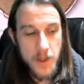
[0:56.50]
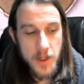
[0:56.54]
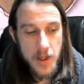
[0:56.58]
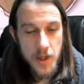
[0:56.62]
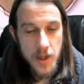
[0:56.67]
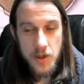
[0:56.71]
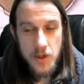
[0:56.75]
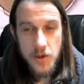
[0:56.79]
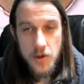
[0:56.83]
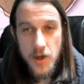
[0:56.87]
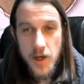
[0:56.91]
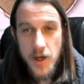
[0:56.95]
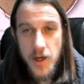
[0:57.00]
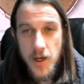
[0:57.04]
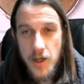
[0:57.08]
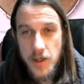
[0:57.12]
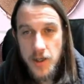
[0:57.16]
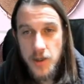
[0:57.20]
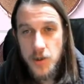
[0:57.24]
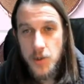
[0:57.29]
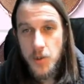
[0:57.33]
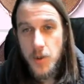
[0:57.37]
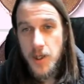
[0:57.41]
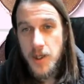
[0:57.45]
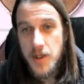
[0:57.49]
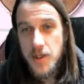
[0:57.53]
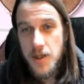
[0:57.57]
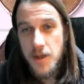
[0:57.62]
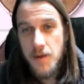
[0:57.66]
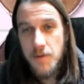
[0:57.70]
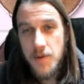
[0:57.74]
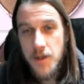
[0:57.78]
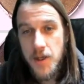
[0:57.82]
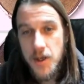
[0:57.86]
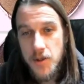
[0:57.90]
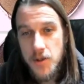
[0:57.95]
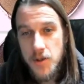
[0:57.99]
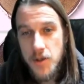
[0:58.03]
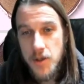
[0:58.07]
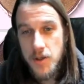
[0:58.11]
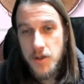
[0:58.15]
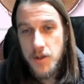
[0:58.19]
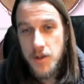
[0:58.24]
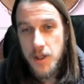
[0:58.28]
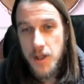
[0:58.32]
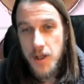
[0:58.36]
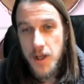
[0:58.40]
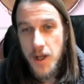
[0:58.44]
going to try to hit
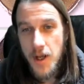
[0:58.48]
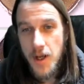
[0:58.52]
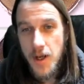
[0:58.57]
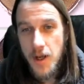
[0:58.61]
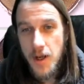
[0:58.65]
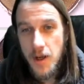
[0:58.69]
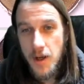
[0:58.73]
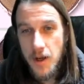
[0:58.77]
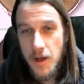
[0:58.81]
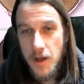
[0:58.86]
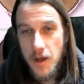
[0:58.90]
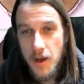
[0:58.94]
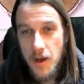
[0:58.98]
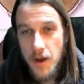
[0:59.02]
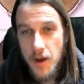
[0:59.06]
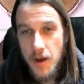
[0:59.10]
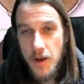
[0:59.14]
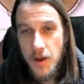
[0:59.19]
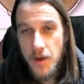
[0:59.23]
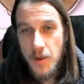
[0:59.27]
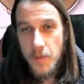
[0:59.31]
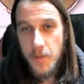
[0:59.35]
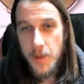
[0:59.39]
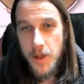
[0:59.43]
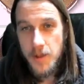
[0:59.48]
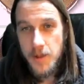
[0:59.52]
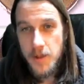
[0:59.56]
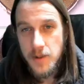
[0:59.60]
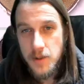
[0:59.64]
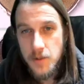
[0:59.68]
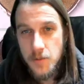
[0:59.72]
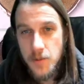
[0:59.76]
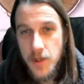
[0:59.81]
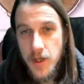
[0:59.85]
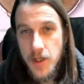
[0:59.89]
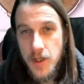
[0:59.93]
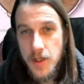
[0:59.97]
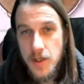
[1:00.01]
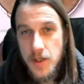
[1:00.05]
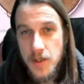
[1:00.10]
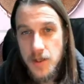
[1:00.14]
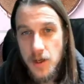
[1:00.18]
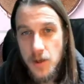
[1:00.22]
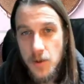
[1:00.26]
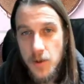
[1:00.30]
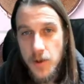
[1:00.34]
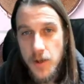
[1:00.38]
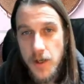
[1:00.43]
2,700 today, um, and we can
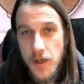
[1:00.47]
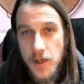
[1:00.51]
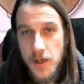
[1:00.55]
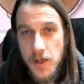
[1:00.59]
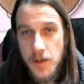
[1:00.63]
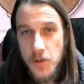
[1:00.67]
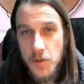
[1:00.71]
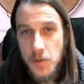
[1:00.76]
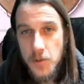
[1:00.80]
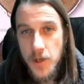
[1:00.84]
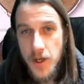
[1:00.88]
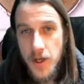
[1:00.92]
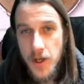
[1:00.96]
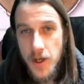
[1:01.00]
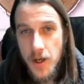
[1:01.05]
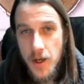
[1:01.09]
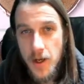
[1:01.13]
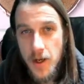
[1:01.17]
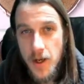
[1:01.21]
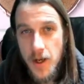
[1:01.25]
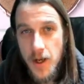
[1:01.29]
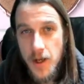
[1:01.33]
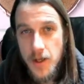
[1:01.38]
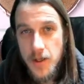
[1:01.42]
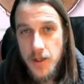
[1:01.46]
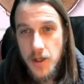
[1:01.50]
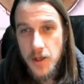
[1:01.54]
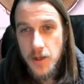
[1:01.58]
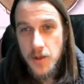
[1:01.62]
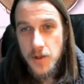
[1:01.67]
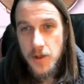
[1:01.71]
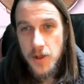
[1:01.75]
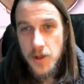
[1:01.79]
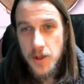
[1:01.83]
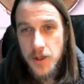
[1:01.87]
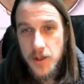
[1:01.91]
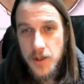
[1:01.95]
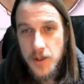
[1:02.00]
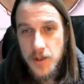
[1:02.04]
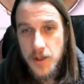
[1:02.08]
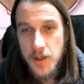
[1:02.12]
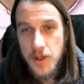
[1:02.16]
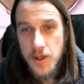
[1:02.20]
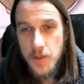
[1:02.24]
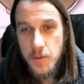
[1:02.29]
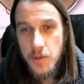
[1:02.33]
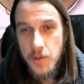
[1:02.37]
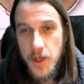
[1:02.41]
start working on 2,800 this
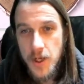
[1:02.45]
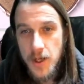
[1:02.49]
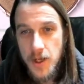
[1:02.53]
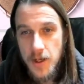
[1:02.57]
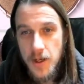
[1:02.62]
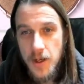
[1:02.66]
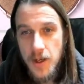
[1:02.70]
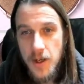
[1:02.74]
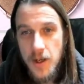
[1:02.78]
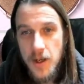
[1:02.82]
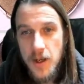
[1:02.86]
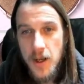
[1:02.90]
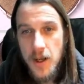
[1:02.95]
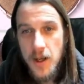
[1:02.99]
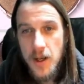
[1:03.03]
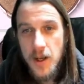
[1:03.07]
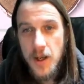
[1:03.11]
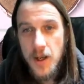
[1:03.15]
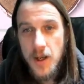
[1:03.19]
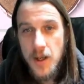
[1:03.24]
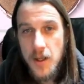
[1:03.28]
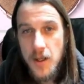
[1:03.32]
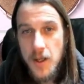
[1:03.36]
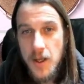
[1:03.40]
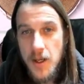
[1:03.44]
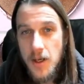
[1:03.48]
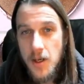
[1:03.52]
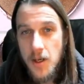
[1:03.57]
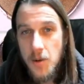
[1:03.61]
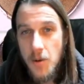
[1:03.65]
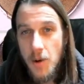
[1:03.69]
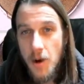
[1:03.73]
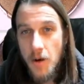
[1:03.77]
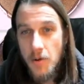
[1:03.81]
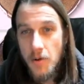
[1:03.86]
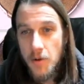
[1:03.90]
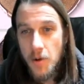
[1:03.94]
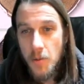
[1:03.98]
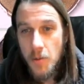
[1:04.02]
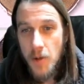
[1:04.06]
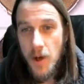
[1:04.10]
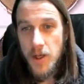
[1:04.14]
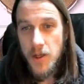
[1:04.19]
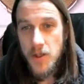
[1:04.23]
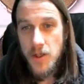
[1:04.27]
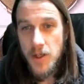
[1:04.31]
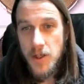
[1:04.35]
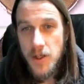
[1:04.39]
next week. Thank you all for
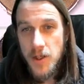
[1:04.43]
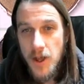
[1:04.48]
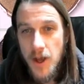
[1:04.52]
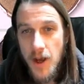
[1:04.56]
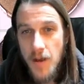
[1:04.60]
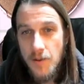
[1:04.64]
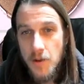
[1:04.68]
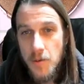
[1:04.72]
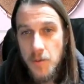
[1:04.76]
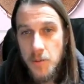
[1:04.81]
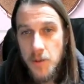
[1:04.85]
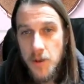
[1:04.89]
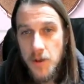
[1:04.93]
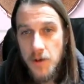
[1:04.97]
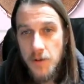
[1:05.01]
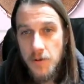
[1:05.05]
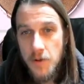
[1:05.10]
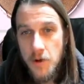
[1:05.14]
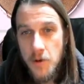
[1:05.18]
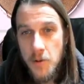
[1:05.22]
watching. Have a beautiful,